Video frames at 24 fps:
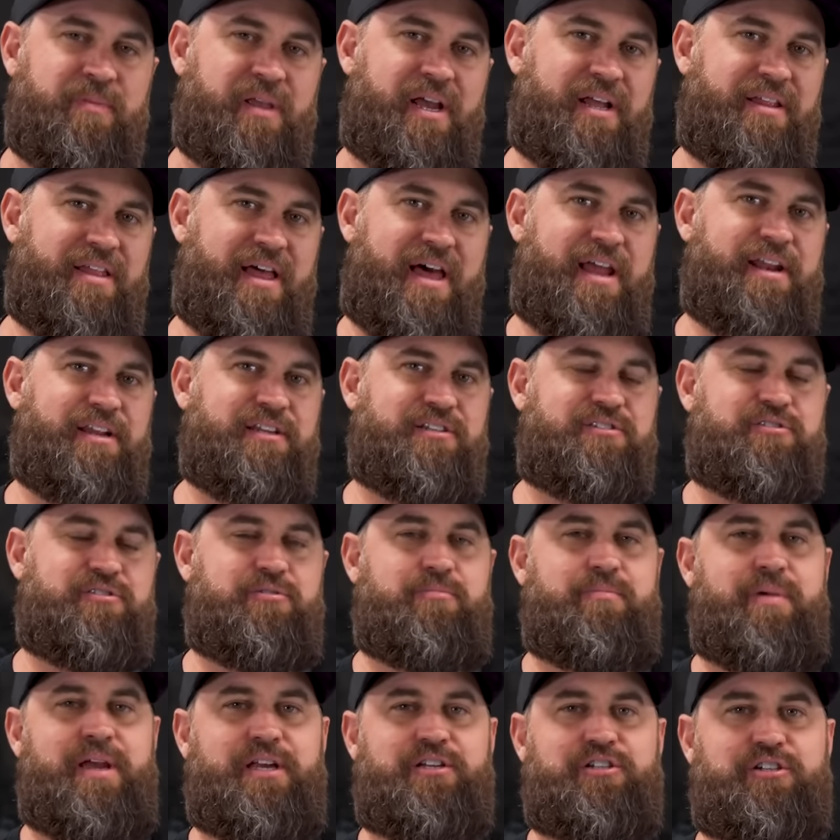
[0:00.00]
and that is to
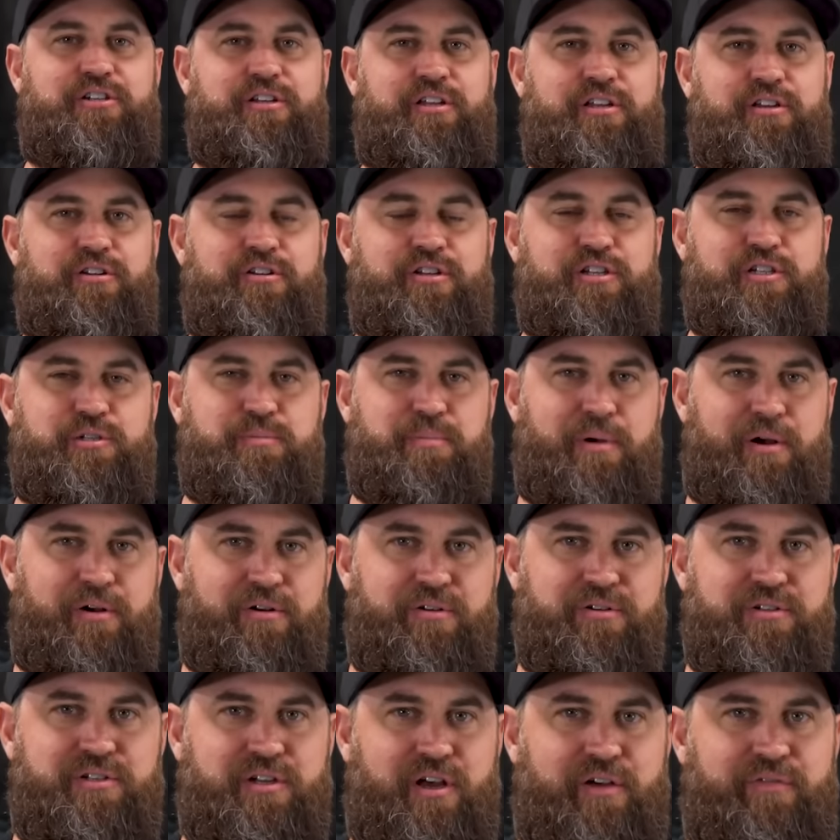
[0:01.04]
make sure that you
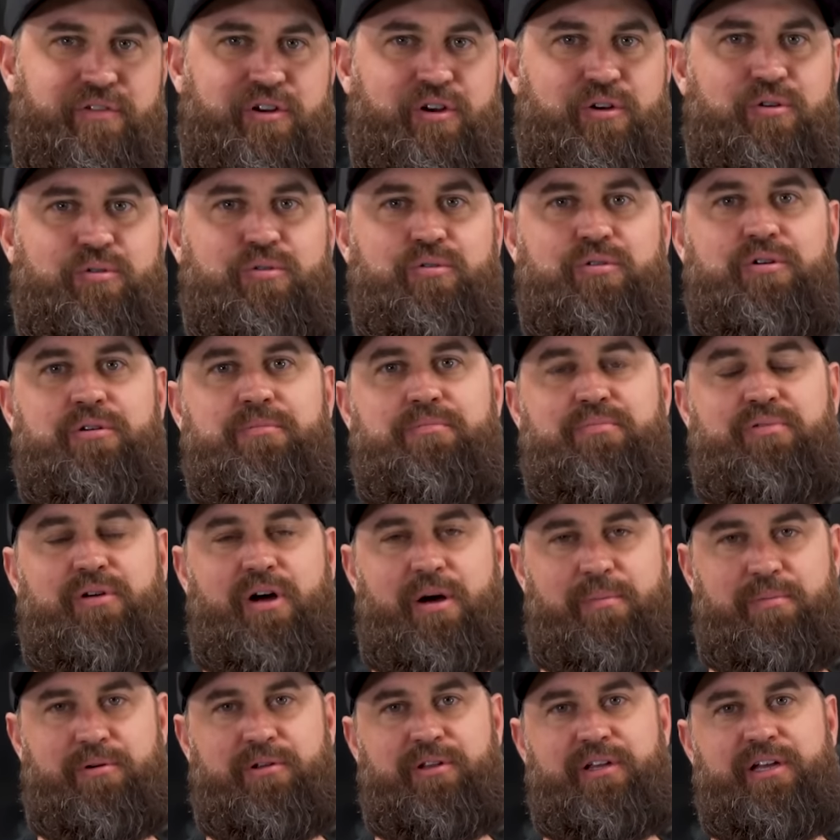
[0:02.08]
dispose of your coolant
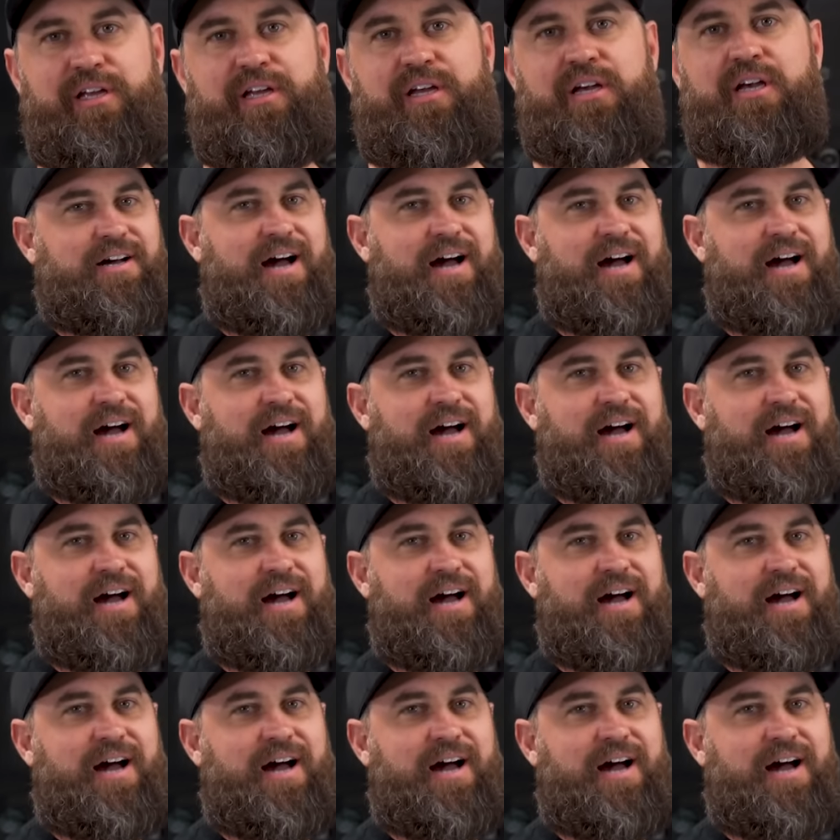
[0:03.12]
properly.